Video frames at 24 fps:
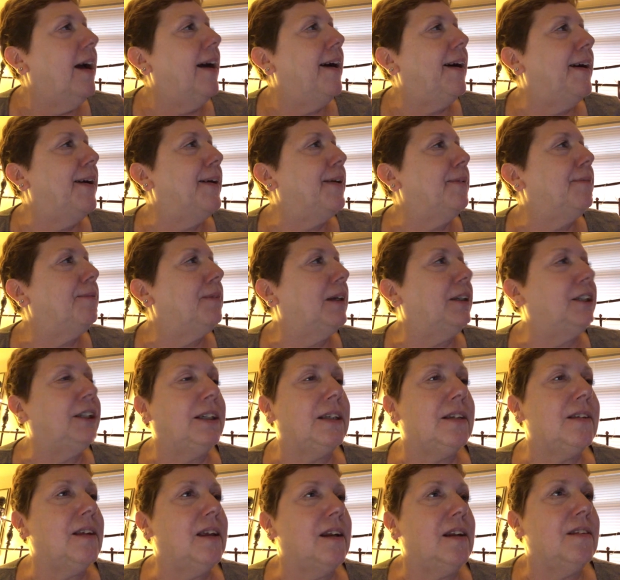Um, and she
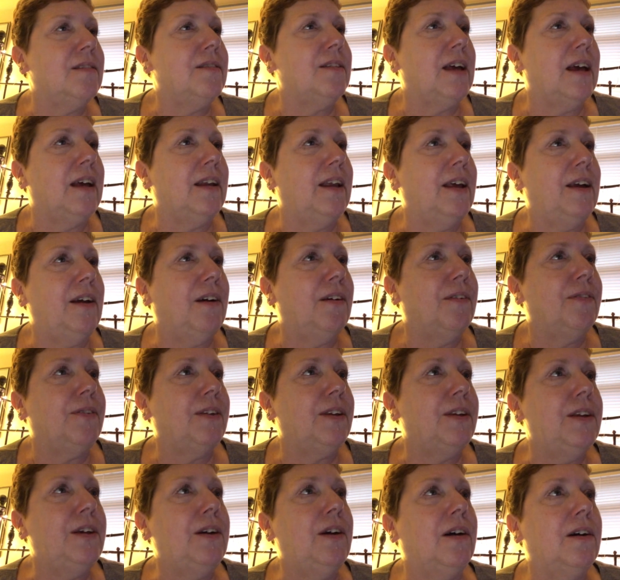hasn't had a Saturday off
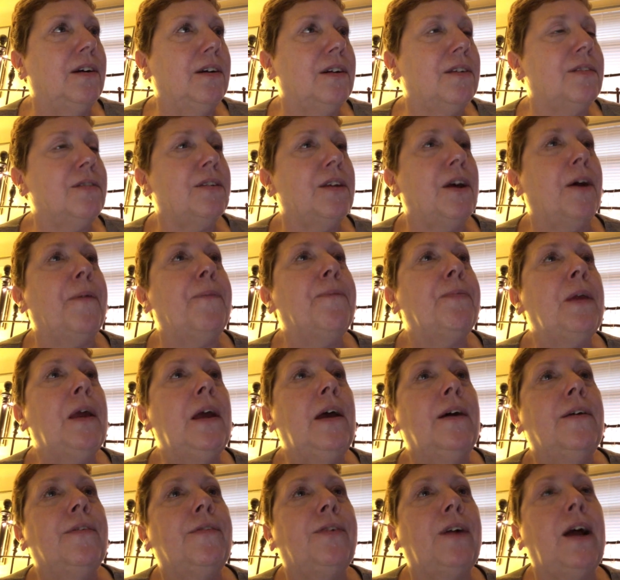in yonks. So
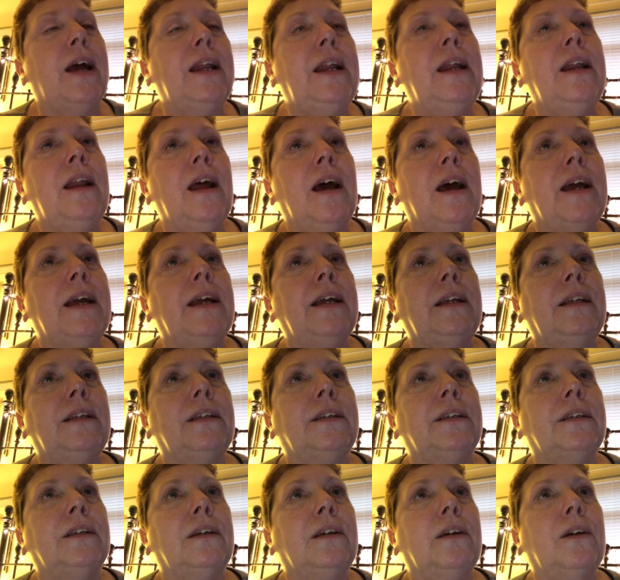Friday
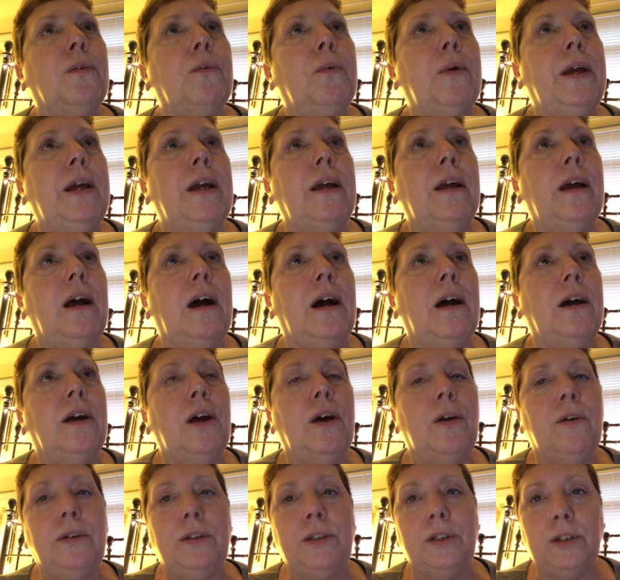night we are
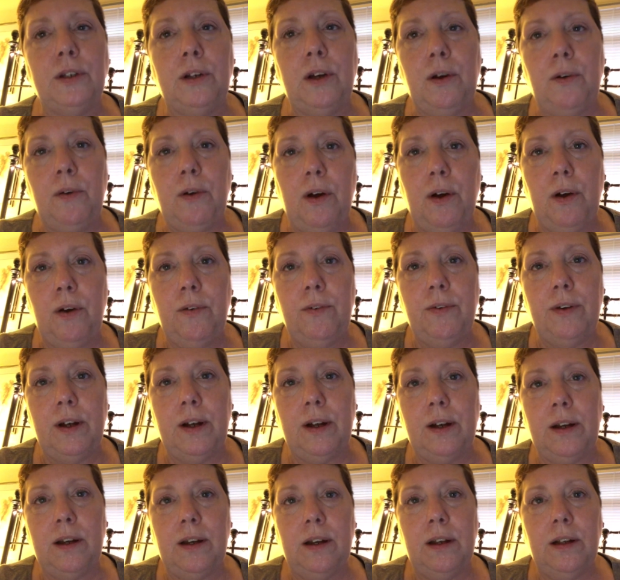going to go
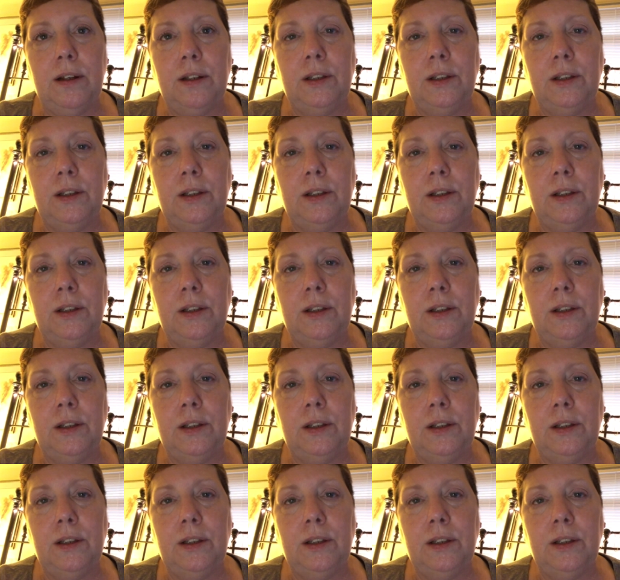over